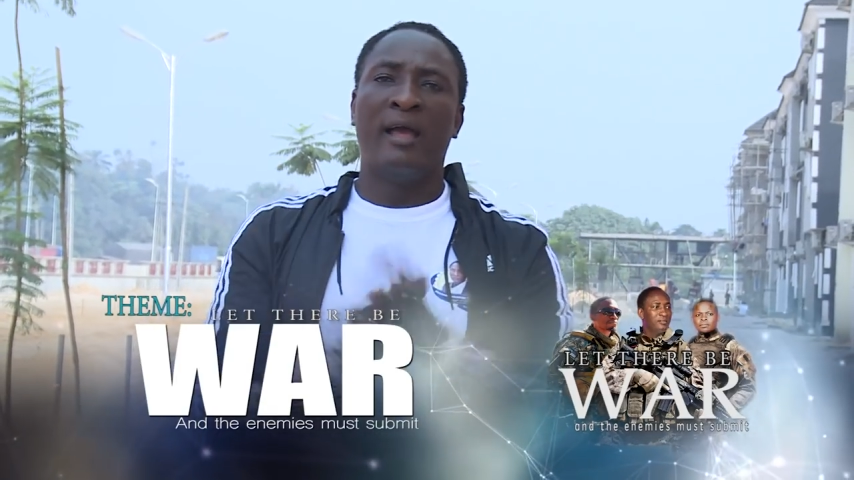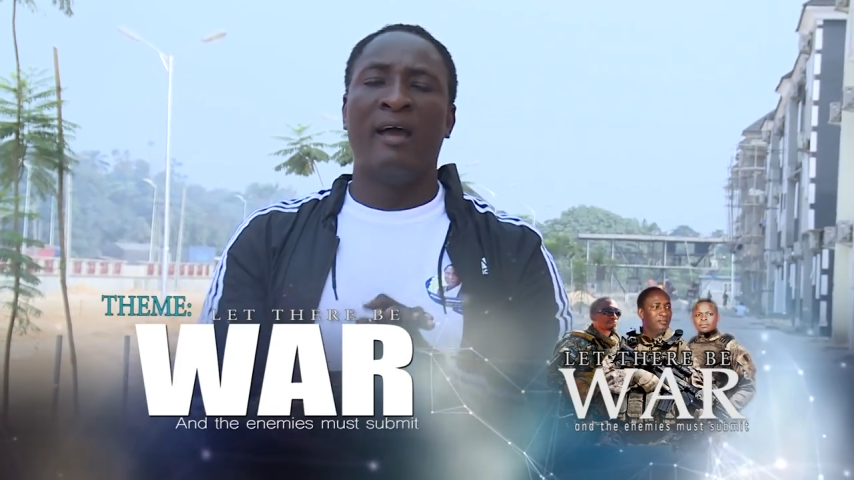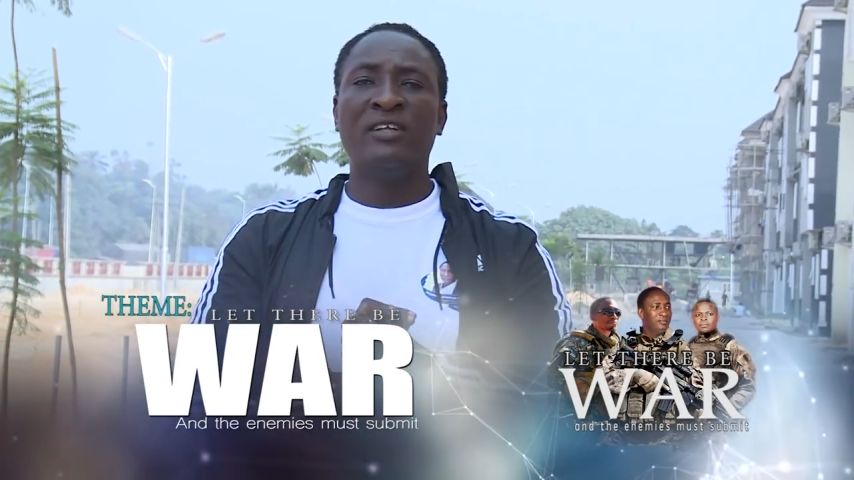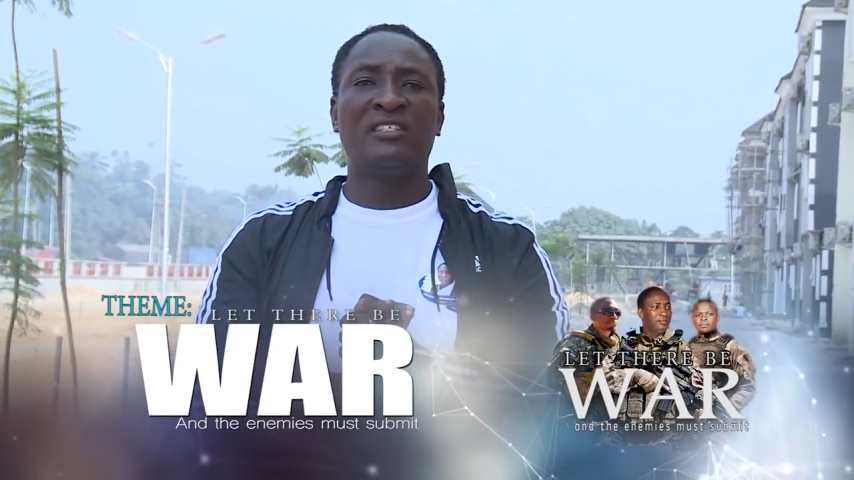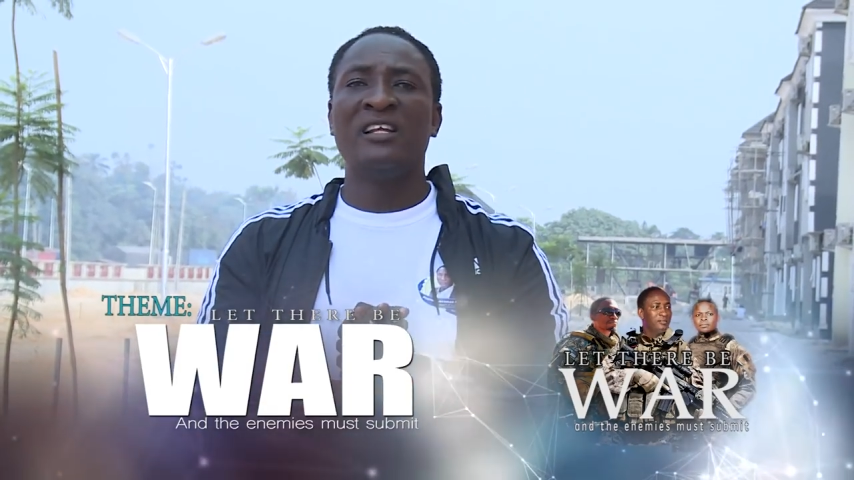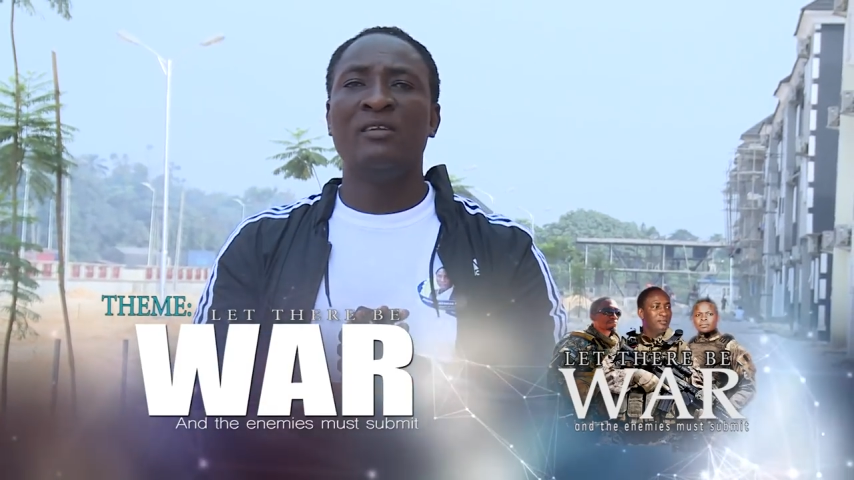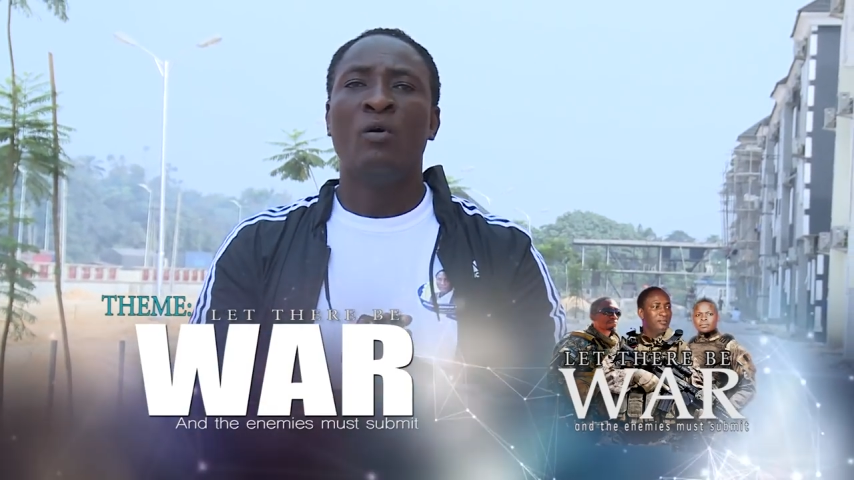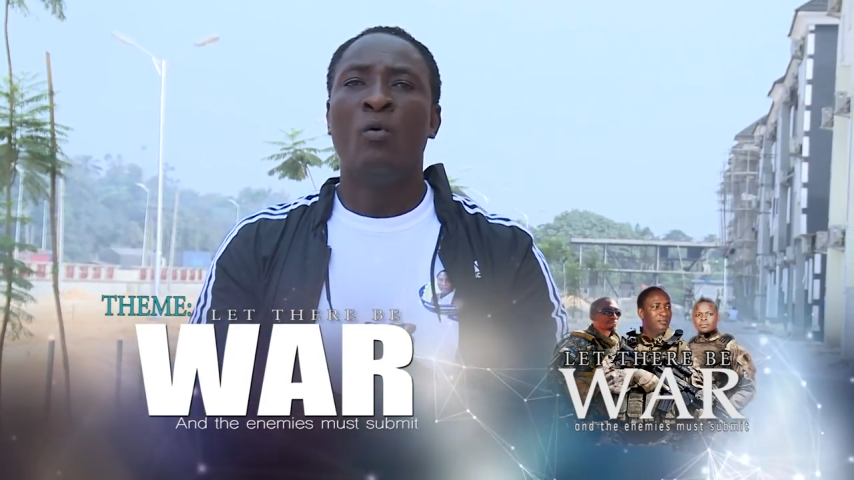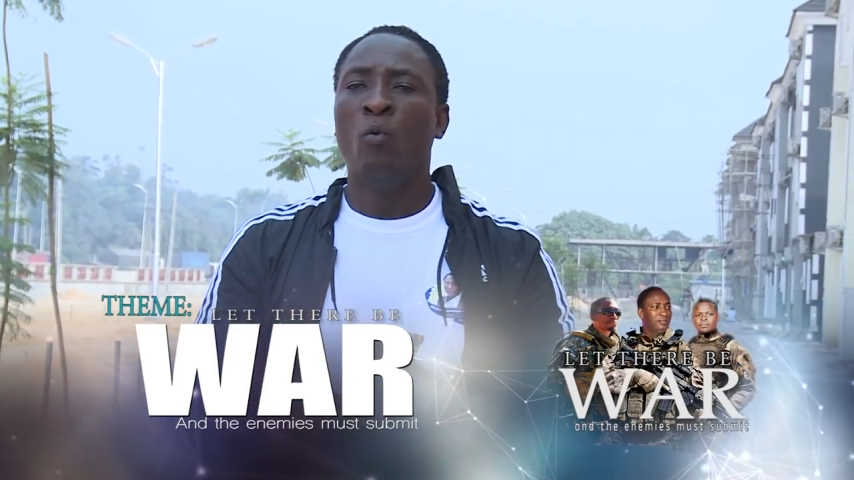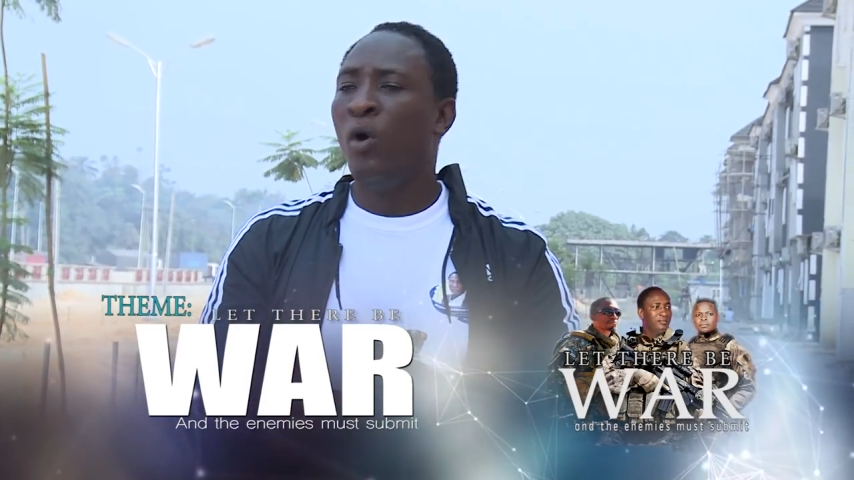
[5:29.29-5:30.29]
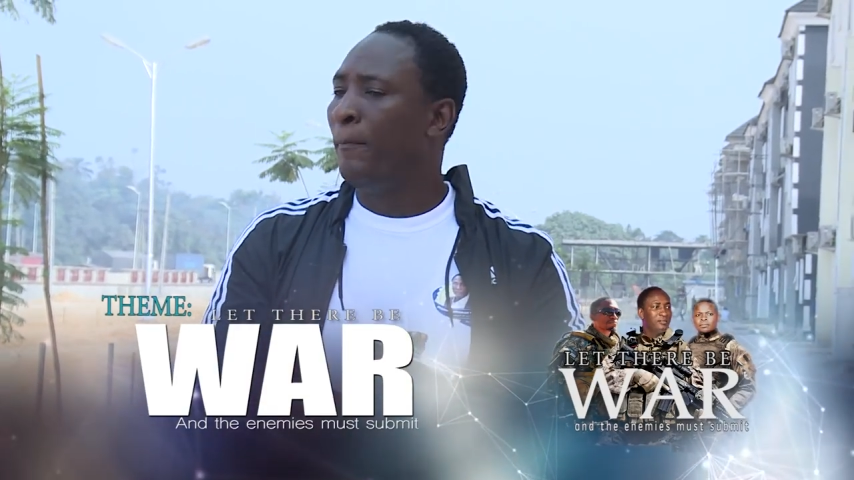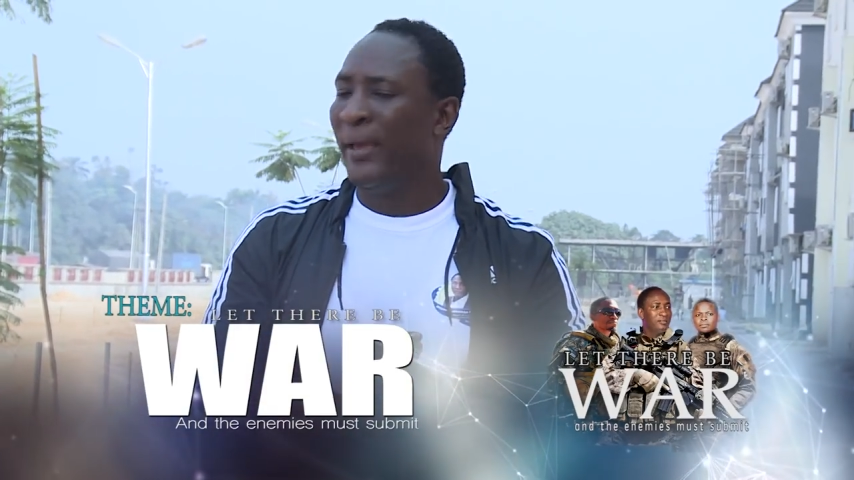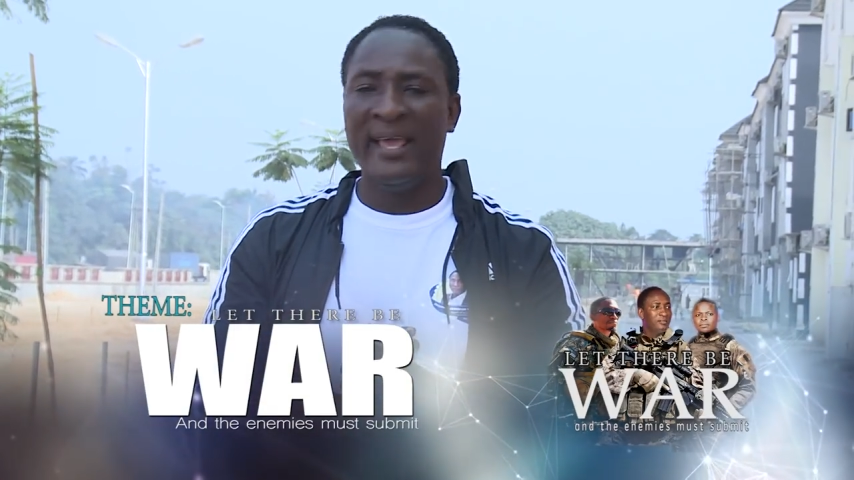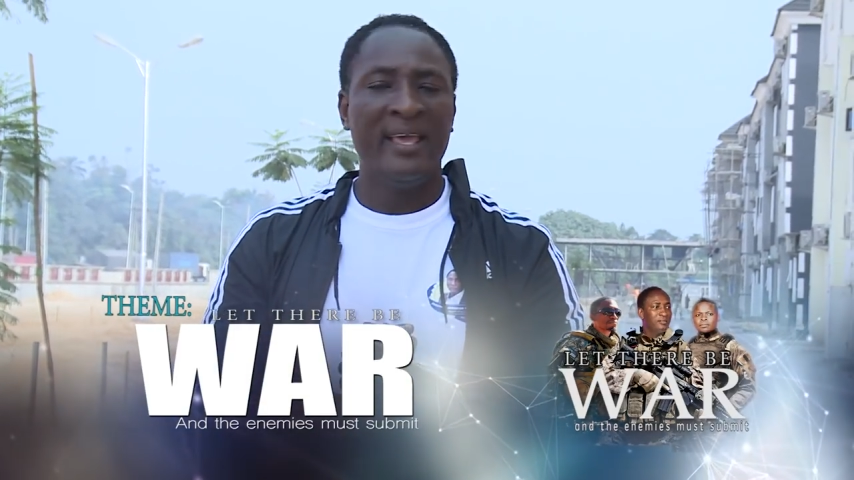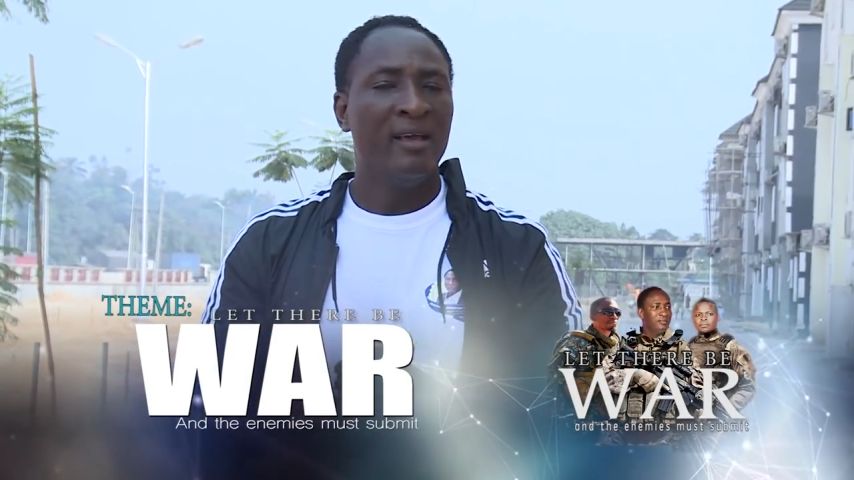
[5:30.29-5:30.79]
everything will
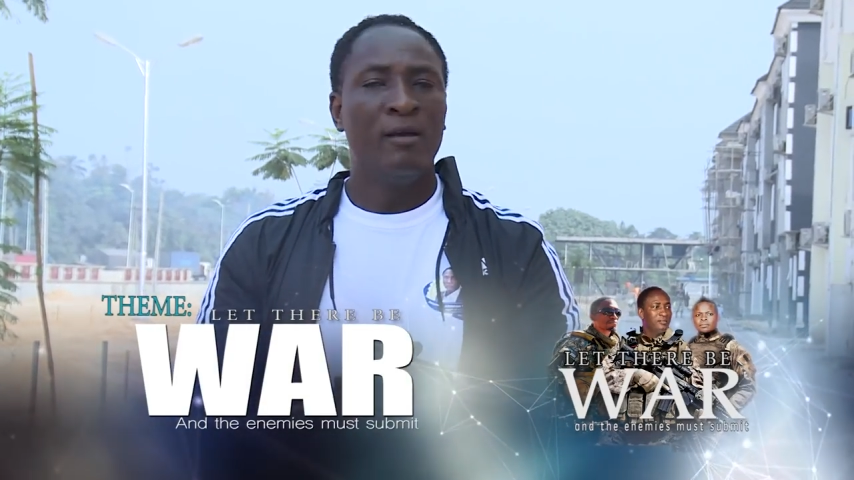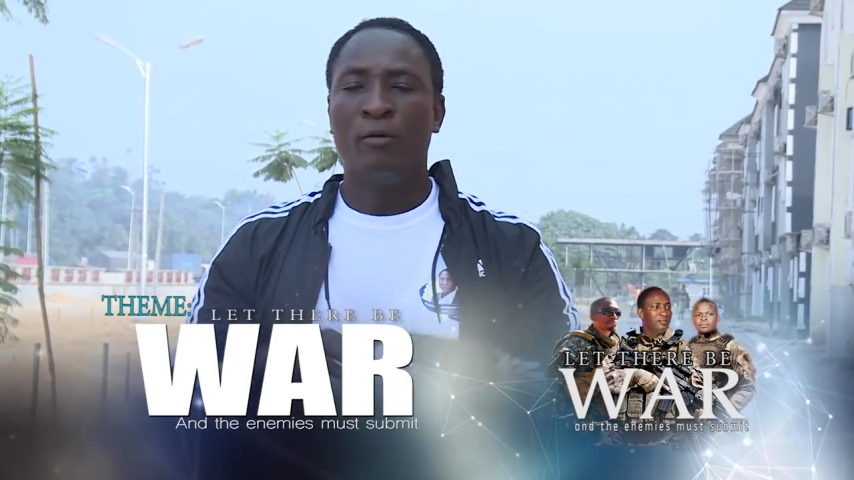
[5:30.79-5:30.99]
be